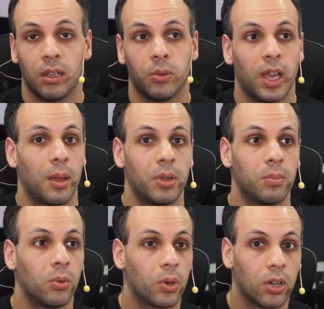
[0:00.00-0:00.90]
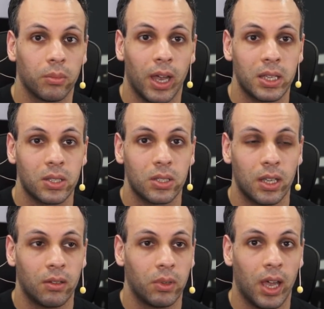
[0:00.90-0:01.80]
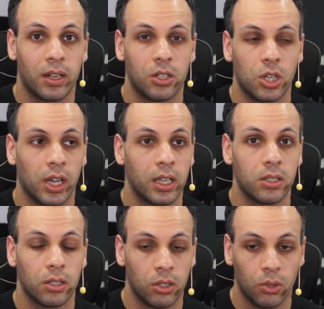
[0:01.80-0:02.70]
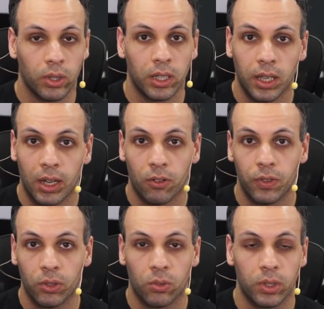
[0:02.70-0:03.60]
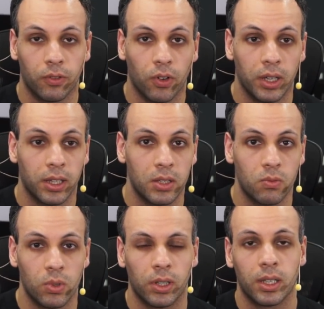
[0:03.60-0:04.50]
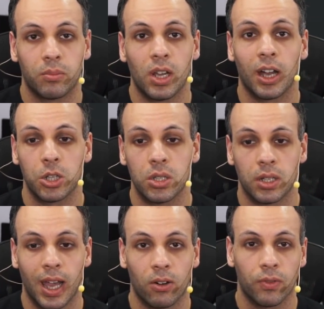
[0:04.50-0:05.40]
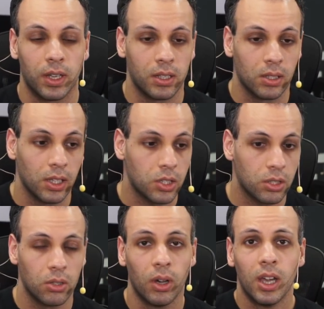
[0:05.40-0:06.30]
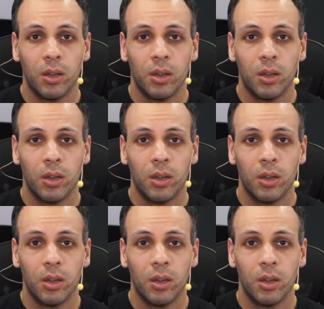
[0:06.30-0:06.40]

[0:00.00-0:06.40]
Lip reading: We had people wearing masks and we had a giant annoying air filter in the front that's really obnoxious and aggravating to listen to.